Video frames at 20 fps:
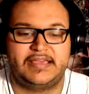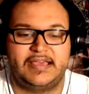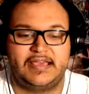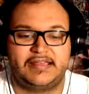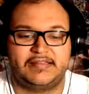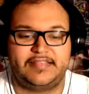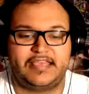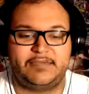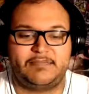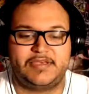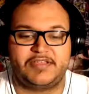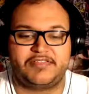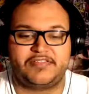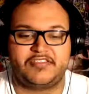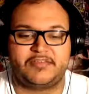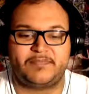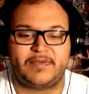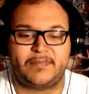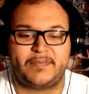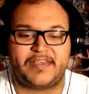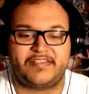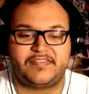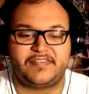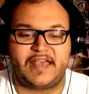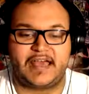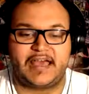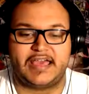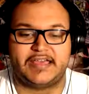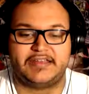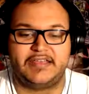Damian stood by my
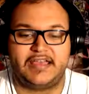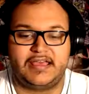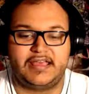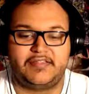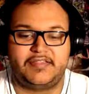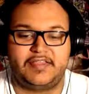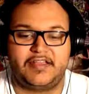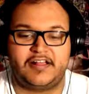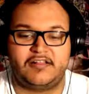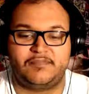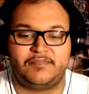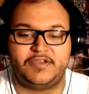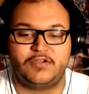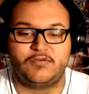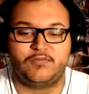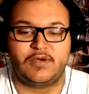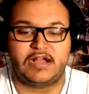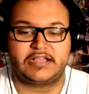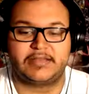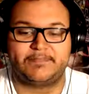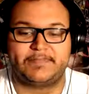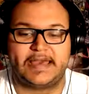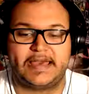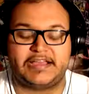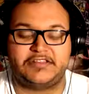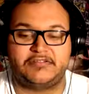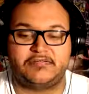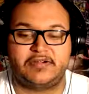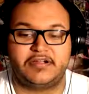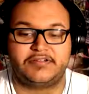side to help me walk back
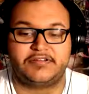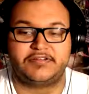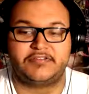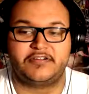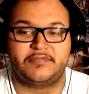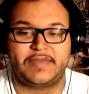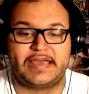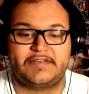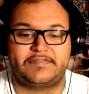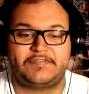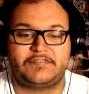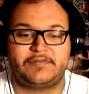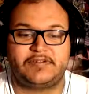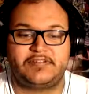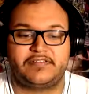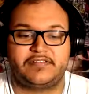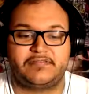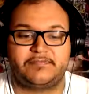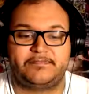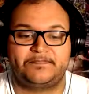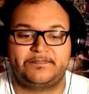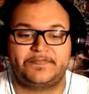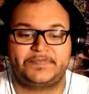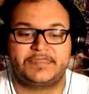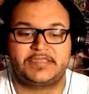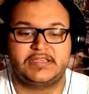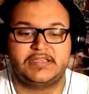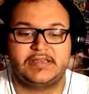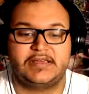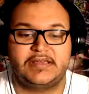to our dorm afterwards.
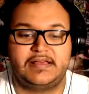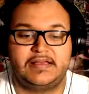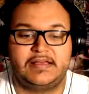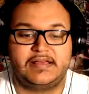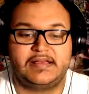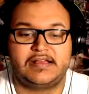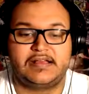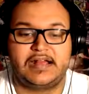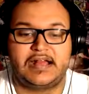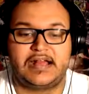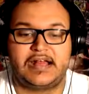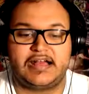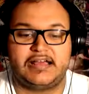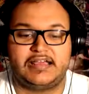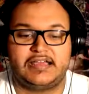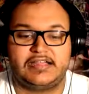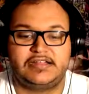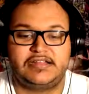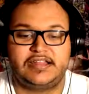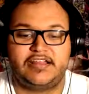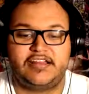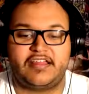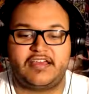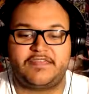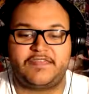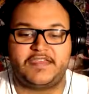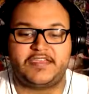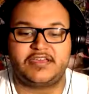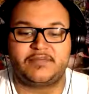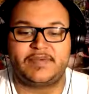Now that I
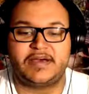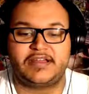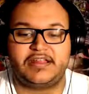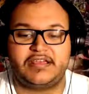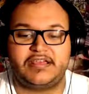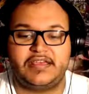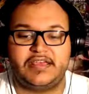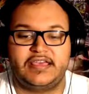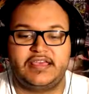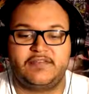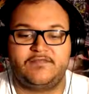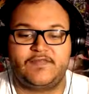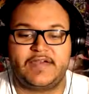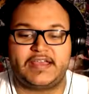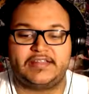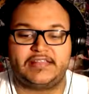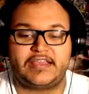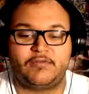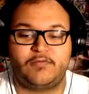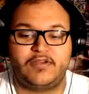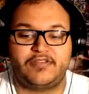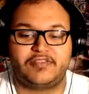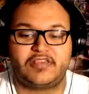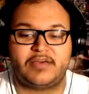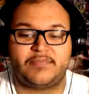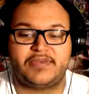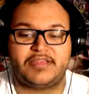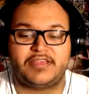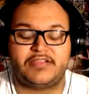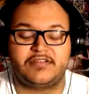think about it, in fact I was
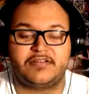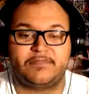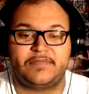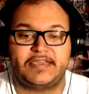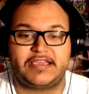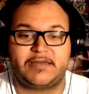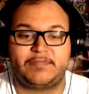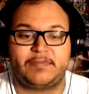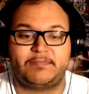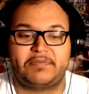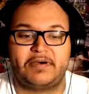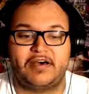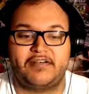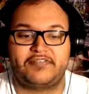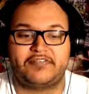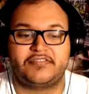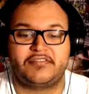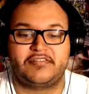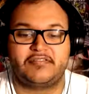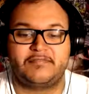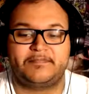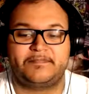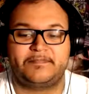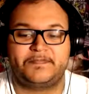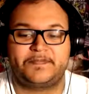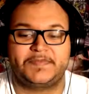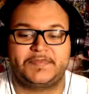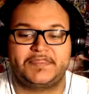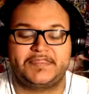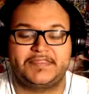coming here to pick up a parcel.
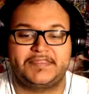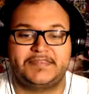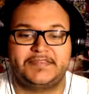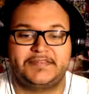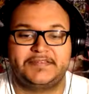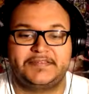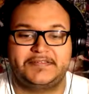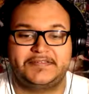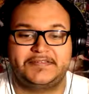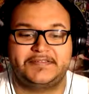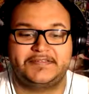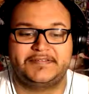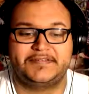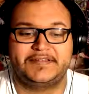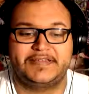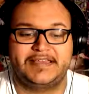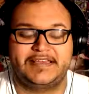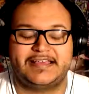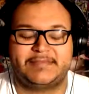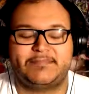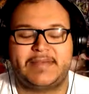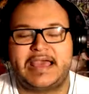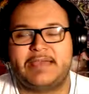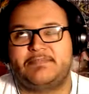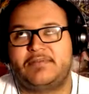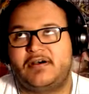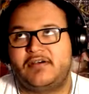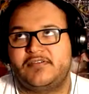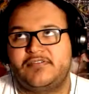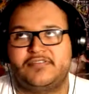My
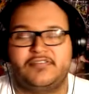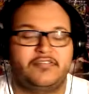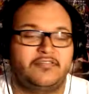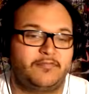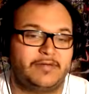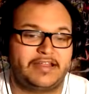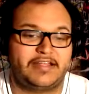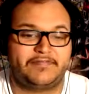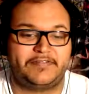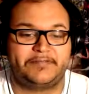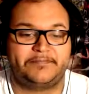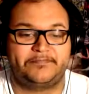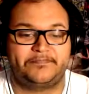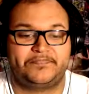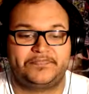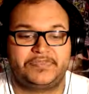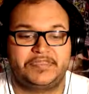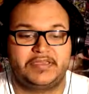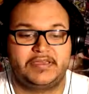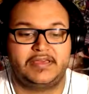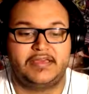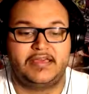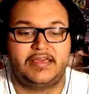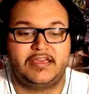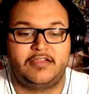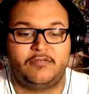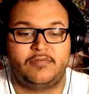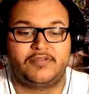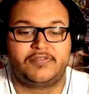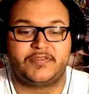parcel, whatever.
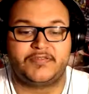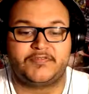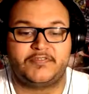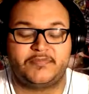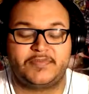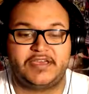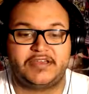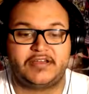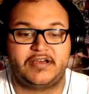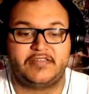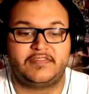Wilson threw me an odd